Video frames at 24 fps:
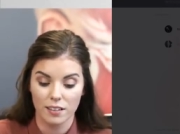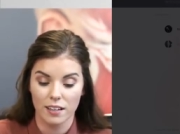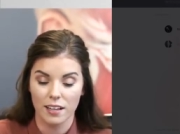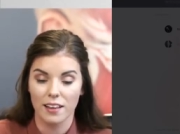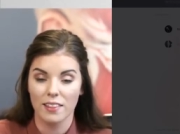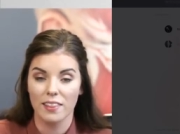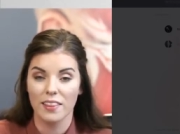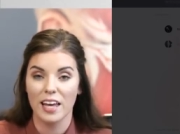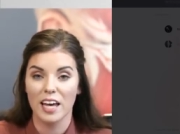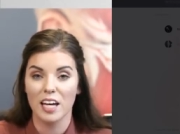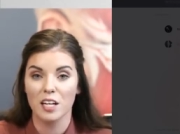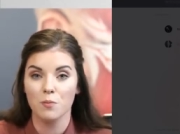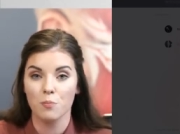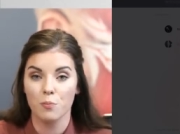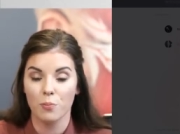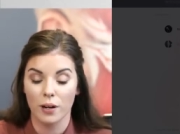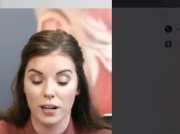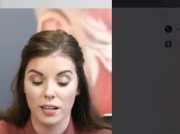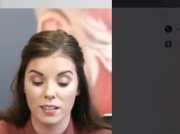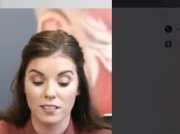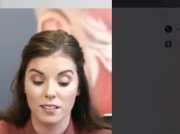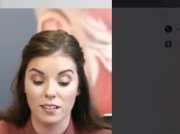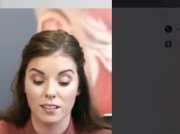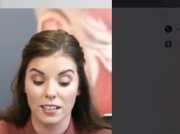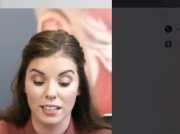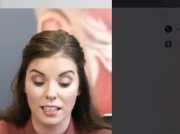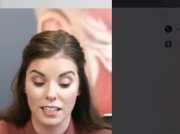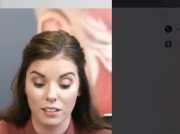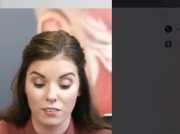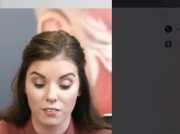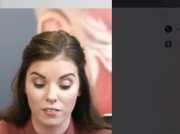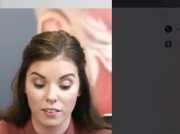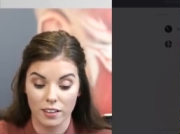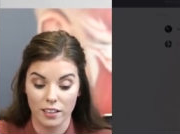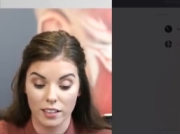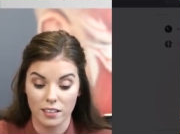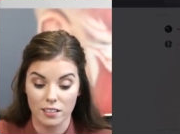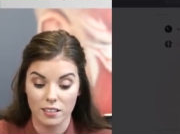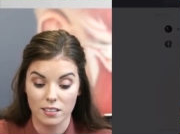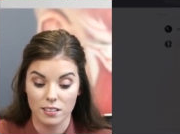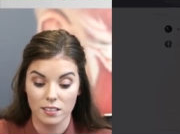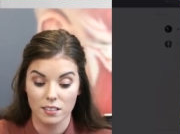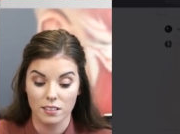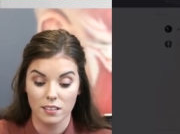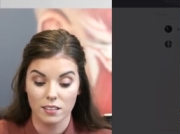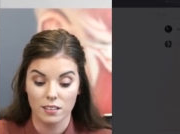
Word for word: and then press on Invite.